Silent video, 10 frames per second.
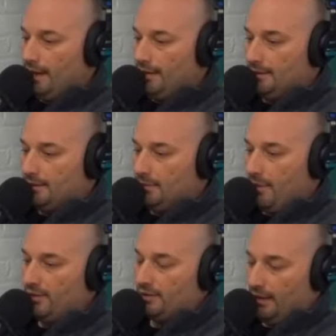and
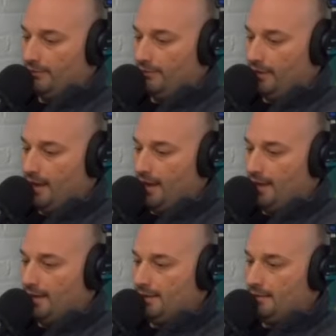some other stuff.
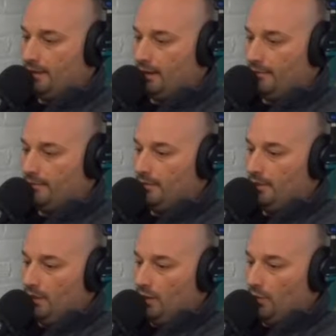And um,
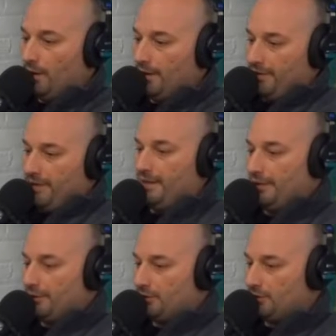one
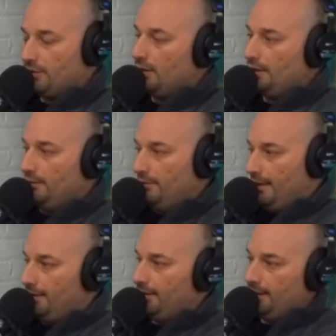thing that they're struggling
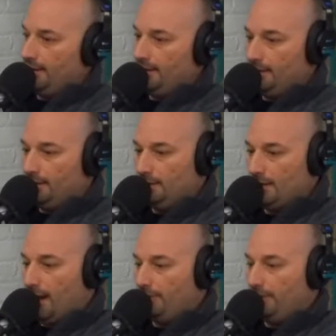with
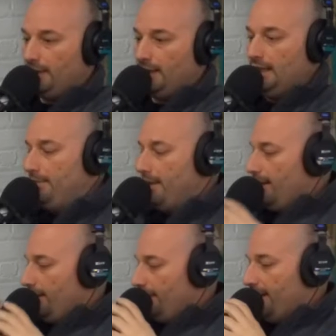is every
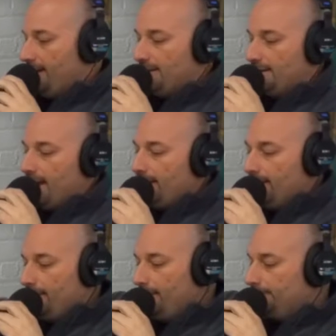email that they
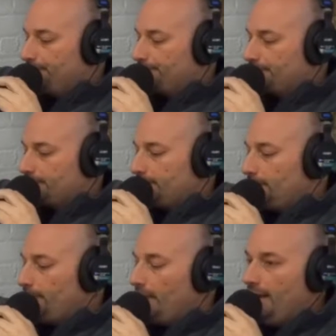send
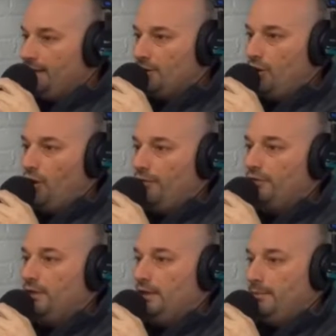is an
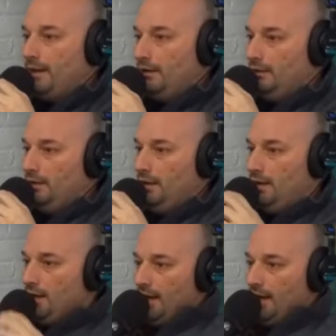offer email.